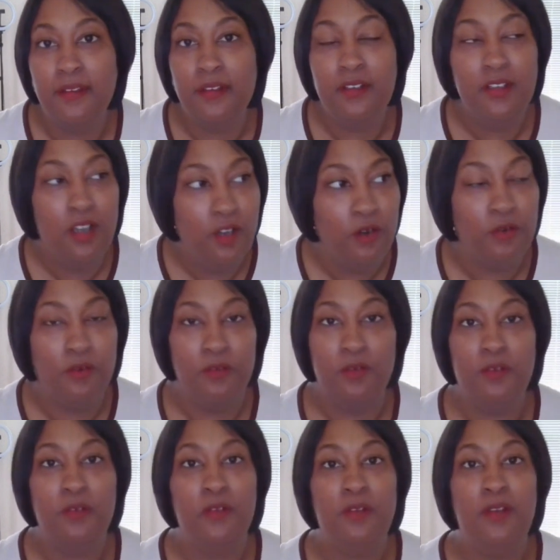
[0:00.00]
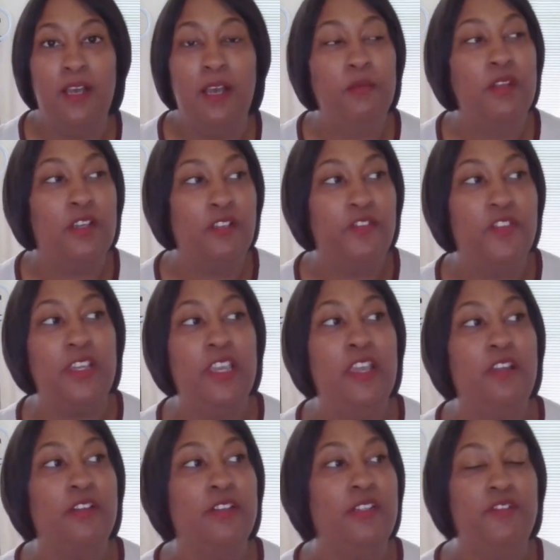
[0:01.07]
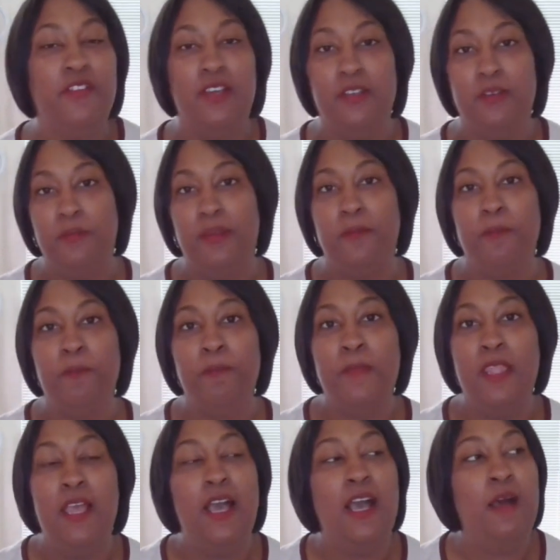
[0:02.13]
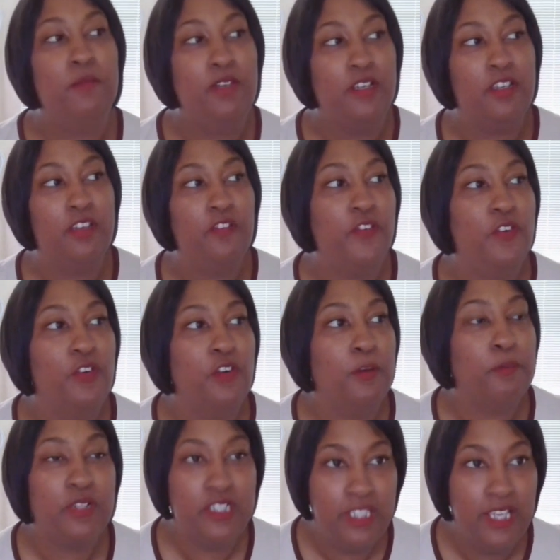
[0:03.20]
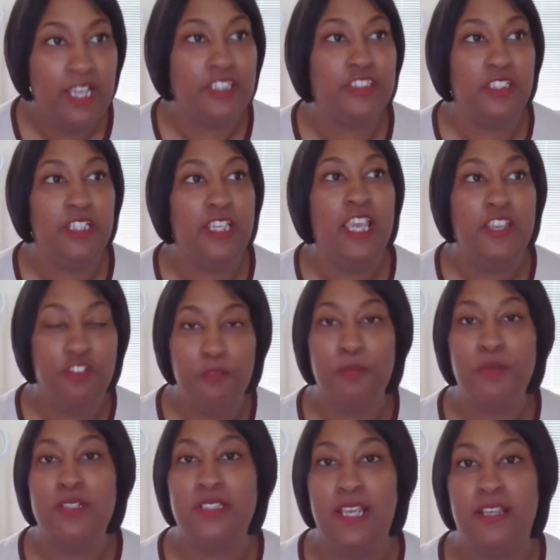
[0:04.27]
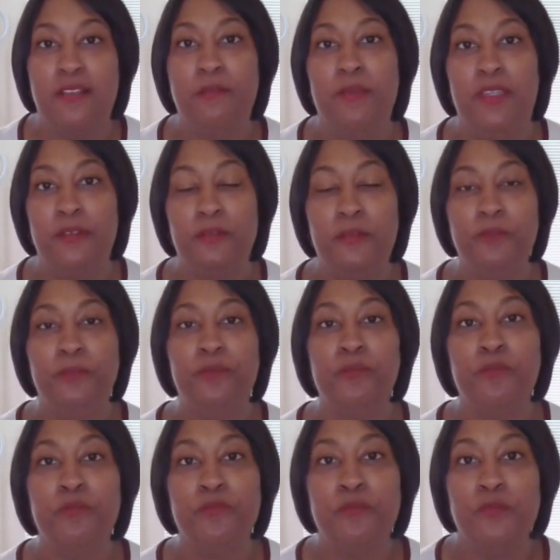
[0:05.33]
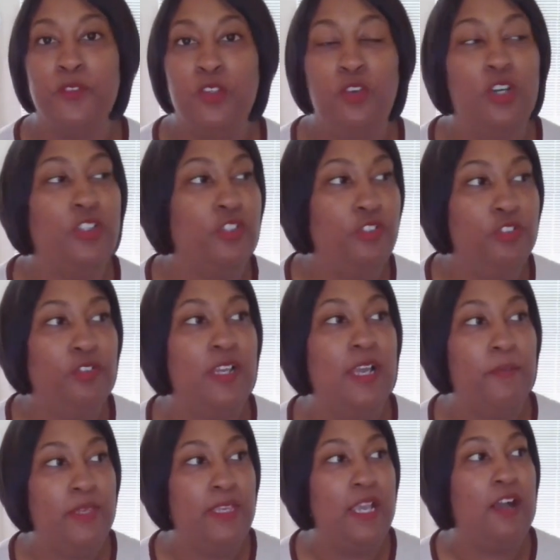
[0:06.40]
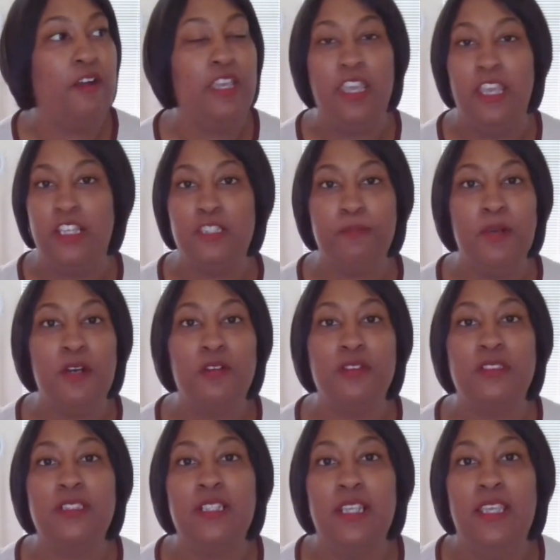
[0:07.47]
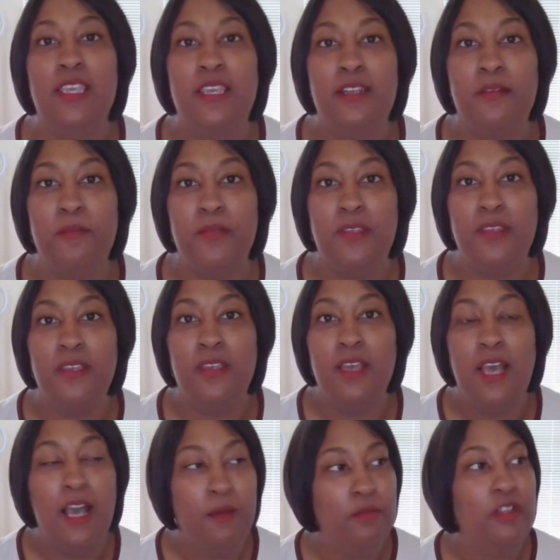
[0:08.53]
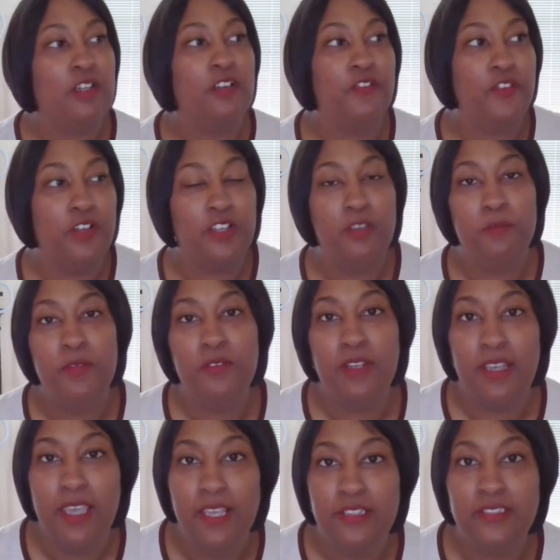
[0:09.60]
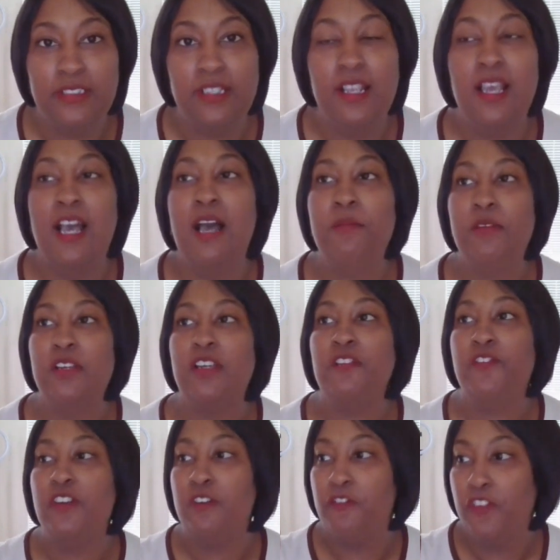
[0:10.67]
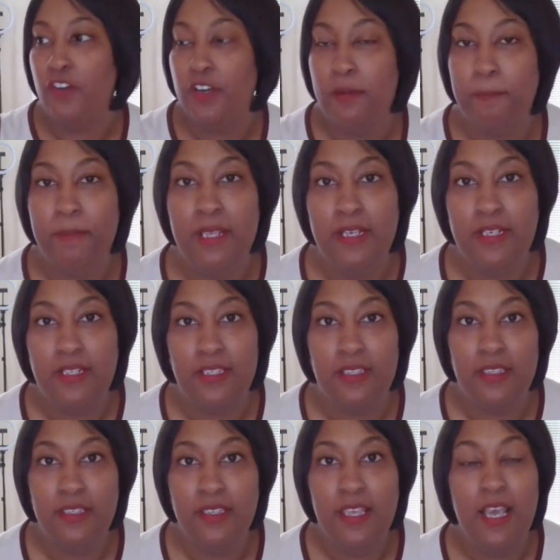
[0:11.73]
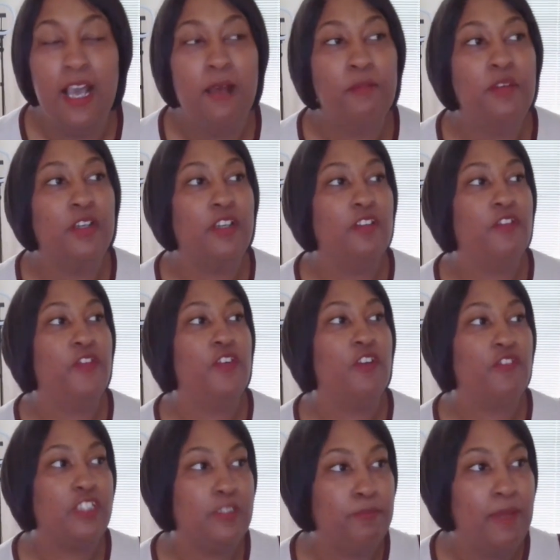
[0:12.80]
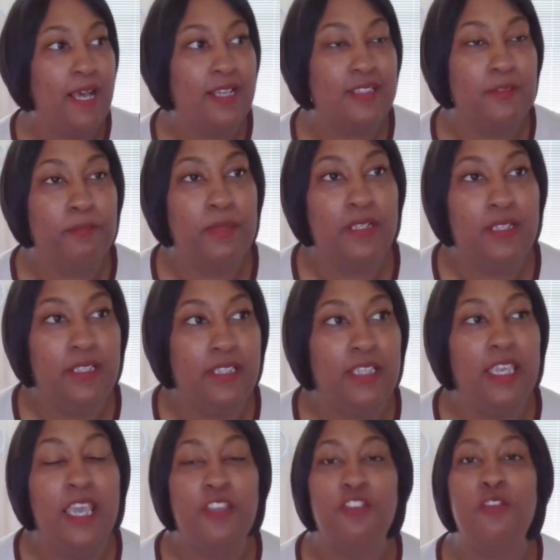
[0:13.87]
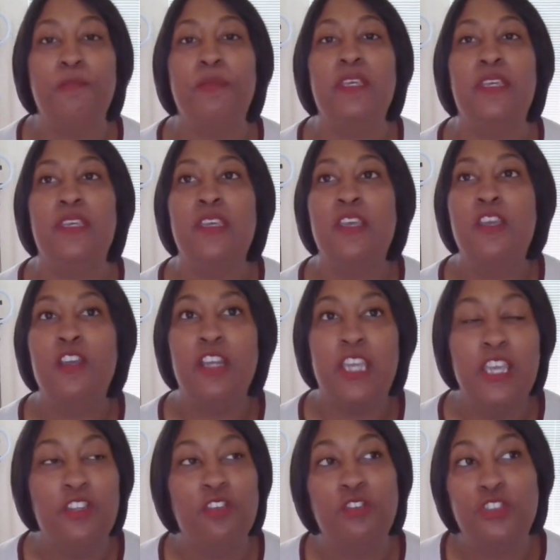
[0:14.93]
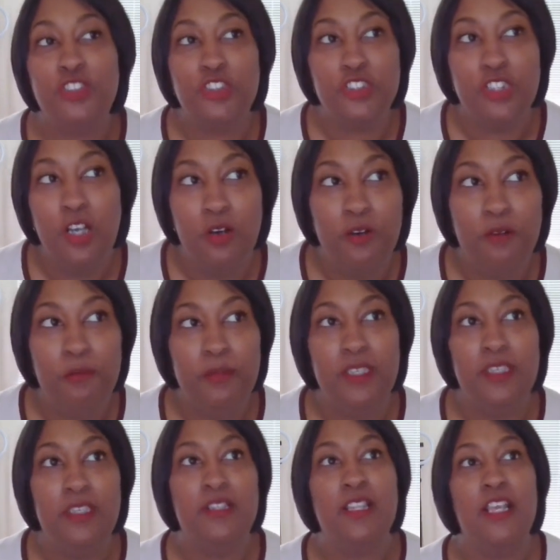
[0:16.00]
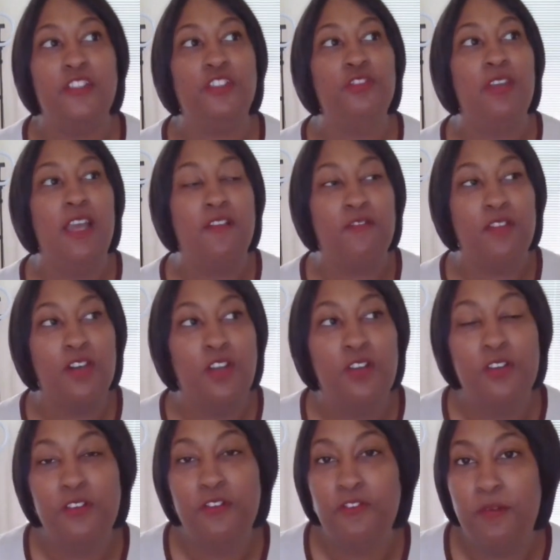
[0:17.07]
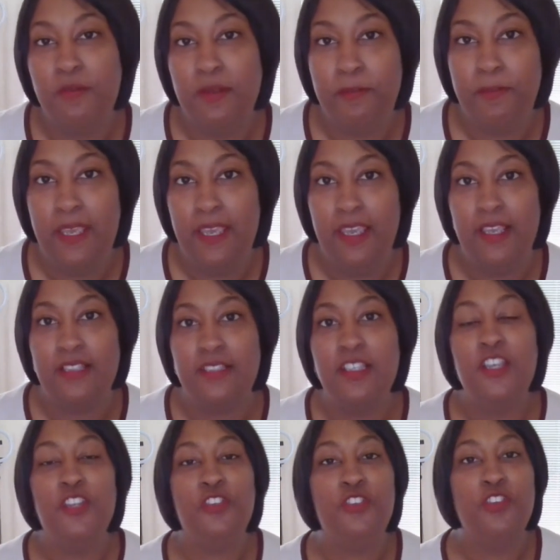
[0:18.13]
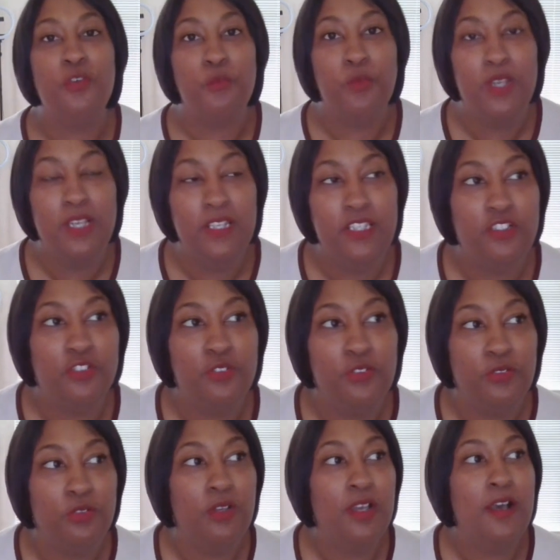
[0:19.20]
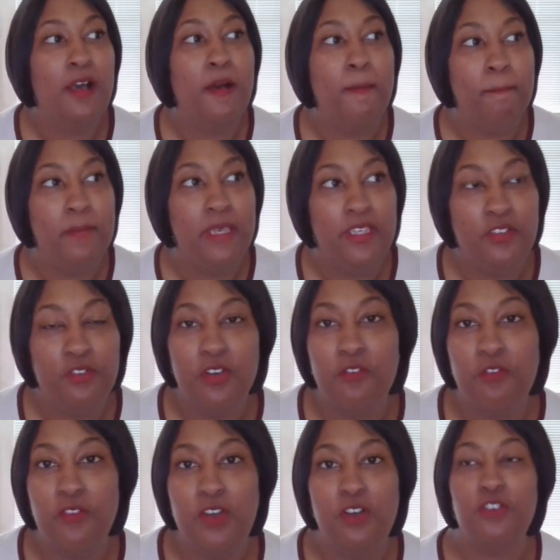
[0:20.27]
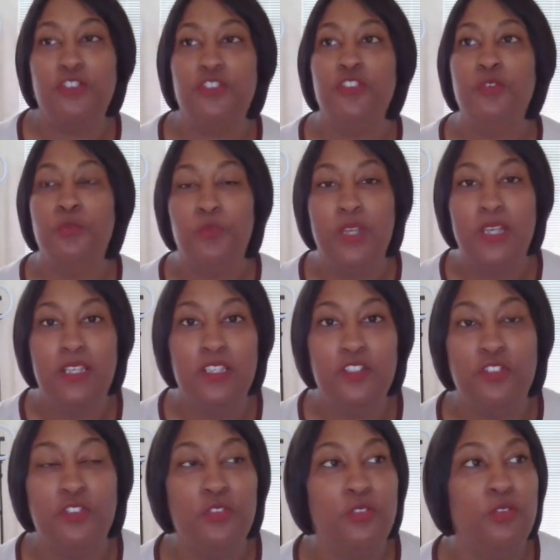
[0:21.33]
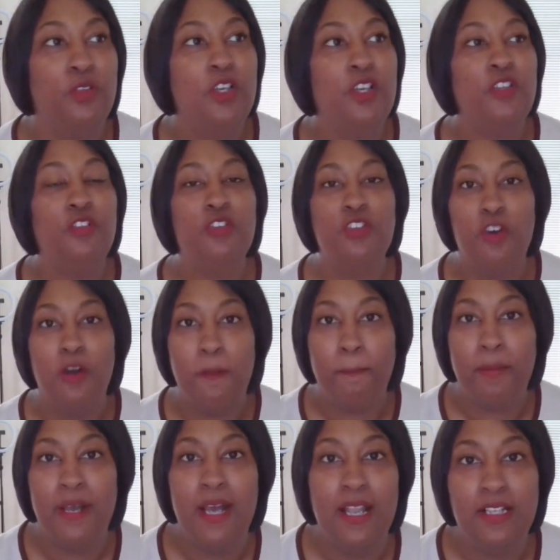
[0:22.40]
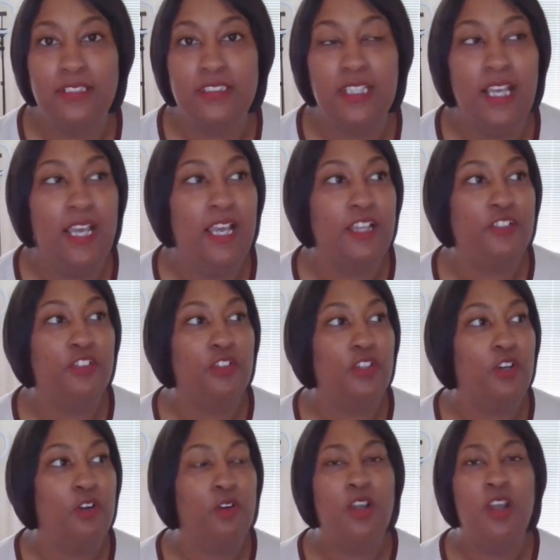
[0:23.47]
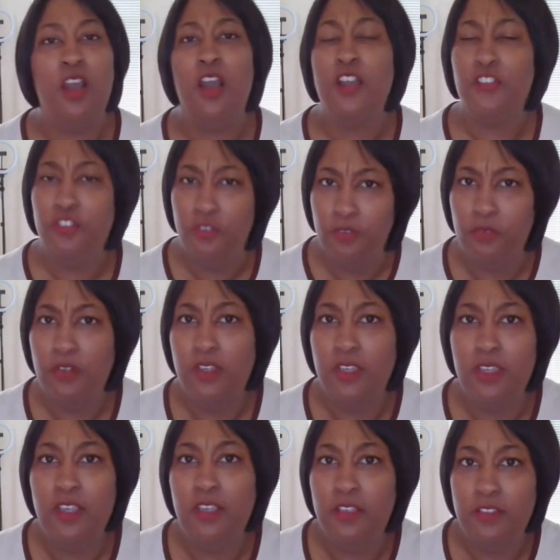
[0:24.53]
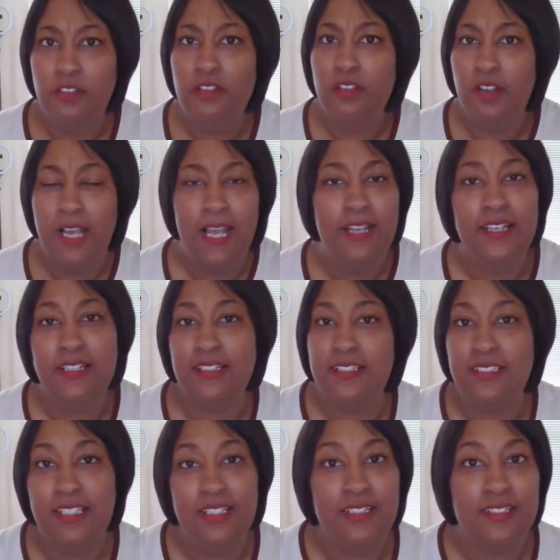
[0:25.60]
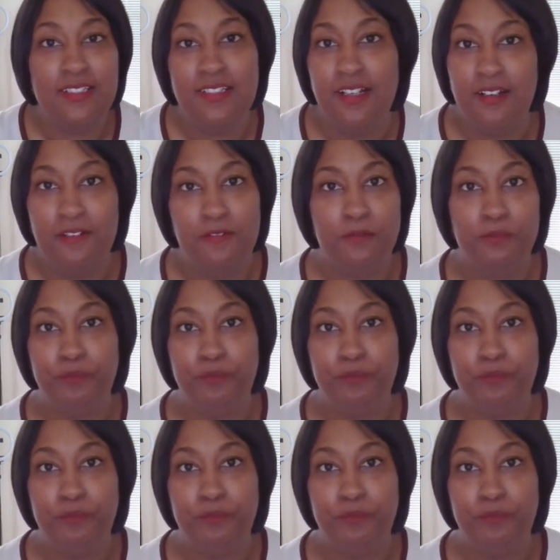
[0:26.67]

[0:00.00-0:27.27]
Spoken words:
No. I'm looking for character development. I'm looking for protection. Can you protect me? Or do you got me out here exposed to the enemy? I'm looking for communication. I'm looking for vulnerability. I'm looking for responsibility. Can you show me that you have learned from the past? You're willing to admit your wrongs. You're willing to, you know, apologize. You know, are you, you know, I need to see this stuff.